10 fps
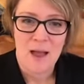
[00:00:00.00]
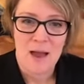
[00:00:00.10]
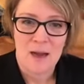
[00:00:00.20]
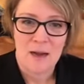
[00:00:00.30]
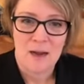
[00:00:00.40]

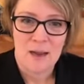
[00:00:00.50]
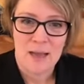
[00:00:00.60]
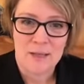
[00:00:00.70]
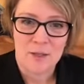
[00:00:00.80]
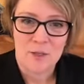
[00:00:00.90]

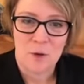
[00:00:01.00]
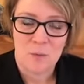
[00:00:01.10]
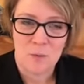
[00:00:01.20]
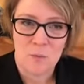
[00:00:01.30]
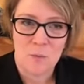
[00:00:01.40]
And
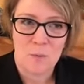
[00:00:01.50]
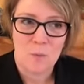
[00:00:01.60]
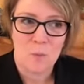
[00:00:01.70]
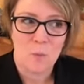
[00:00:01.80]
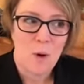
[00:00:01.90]
so
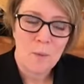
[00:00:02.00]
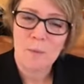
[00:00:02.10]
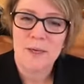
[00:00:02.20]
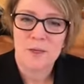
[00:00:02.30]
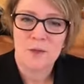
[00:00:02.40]
what were
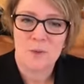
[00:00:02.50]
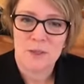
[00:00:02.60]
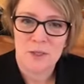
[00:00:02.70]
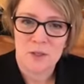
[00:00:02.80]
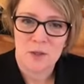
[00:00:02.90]
we to do with
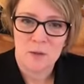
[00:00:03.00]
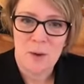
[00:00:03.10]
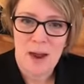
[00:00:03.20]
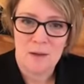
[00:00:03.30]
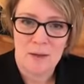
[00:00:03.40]
these 2
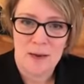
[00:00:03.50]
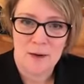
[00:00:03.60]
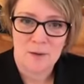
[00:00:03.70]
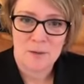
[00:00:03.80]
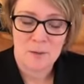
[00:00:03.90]

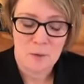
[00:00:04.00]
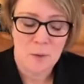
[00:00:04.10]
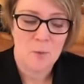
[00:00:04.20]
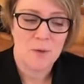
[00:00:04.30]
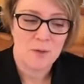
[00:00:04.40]
outliers?
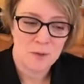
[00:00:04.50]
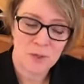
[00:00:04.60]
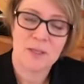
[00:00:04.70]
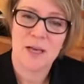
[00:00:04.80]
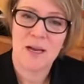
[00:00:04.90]
When
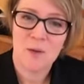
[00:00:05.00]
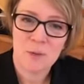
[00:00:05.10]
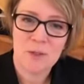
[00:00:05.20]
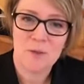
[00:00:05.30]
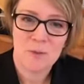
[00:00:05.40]
deciding
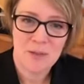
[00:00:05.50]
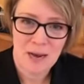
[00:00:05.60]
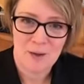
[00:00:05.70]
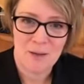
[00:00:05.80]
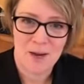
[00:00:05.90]
what to do with an
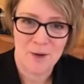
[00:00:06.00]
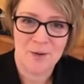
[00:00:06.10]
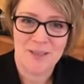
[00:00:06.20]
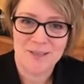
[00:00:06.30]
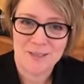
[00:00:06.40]
outlier, you
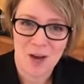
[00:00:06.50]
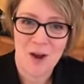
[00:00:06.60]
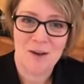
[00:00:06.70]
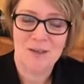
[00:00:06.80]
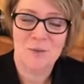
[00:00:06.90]
need to
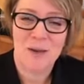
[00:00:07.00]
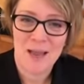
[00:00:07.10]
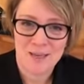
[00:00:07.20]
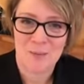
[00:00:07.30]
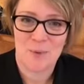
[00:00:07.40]
talk to an
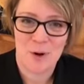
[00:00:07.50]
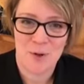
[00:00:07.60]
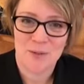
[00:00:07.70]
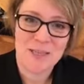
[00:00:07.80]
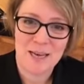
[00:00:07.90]
expert
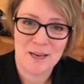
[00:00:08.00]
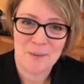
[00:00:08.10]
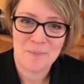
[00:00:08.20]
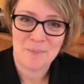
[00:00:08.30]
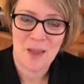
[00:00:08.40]
on the data.
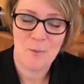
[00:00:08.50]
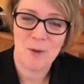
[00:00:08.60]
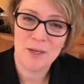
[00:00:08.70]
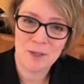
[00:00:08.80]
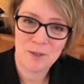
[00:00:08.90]
And
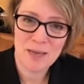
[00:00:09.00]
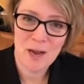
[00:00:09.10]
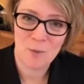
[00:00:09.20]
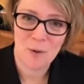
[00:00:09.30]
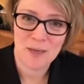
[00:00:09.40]
what it turned
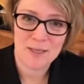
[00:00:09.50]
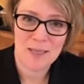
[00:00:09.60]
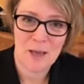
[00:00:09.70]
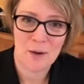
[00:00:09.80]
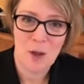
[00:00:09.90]
out was
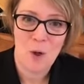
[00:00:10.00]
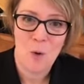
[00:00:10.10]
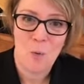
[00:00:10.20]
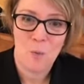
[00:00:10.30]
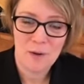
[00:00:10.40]
that
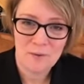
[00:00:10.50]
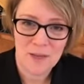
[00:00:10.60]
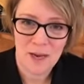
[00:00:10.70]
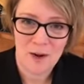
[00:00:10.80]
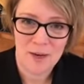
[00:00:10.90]
one of
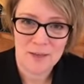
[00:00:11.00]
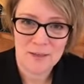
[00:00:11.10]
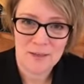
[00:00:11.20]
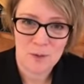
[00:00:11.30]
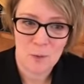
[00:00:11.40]
the
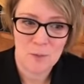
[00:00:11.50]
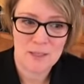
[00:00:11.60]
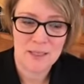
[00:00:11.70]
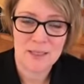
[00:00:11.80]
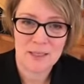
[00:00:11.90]
areas was
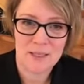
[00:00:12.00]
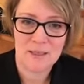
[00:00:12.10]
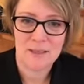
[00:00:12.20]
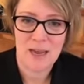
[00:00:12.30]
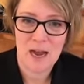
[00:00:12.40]

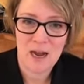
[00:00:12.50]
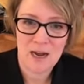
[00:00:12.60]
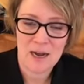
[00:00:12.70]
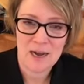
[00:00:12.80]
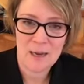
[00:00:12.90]
consistently
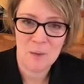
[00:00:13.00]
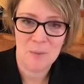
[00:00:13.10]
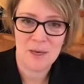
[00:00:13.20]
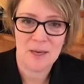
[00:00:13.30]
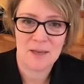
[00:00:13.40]
high
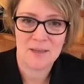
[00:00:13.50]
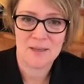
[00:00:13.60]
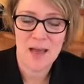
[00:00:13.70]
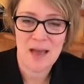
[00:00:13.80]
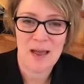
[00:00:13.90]
because
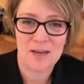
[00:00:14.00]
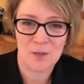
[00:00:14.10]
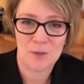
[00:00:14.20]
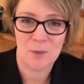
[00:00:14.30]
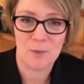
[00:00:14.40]
that
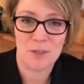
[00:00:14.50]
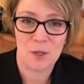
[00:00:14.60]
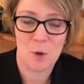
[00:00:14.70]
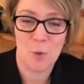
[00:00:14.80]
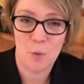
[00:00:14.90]
actually was the
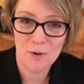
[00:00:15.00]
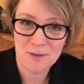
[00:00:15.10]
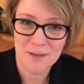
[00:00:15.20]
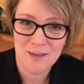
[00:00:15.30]
court,